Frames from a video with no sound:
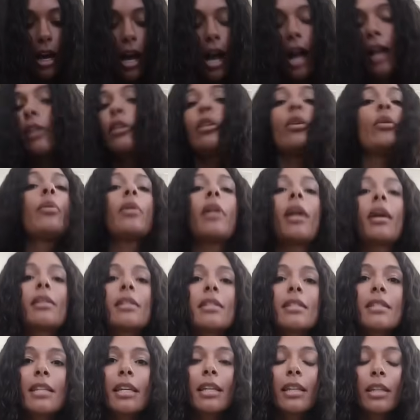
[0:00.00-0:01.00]
I don't know what I
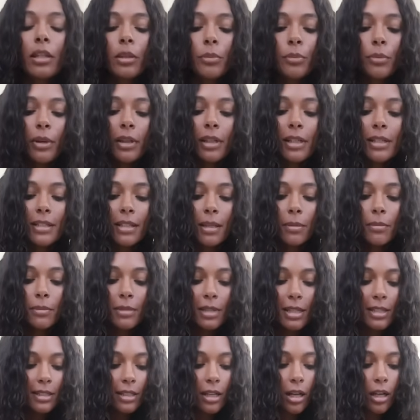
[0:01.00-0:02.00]
was thinking bringing something
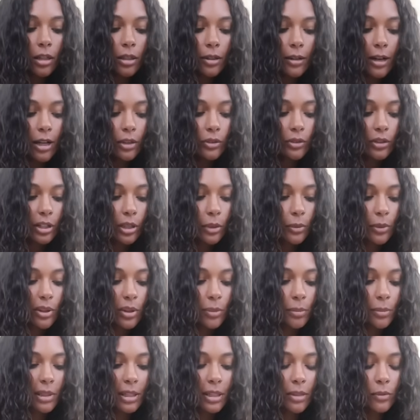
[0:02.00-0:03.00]
this color out there
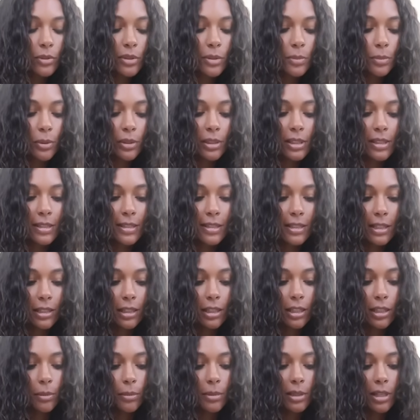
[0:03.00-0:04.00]
with me. It was pretty
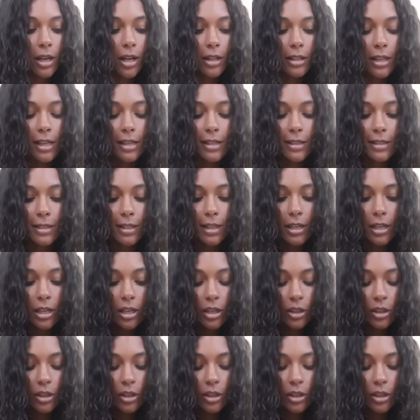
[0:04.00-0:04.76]
silly, to be honest.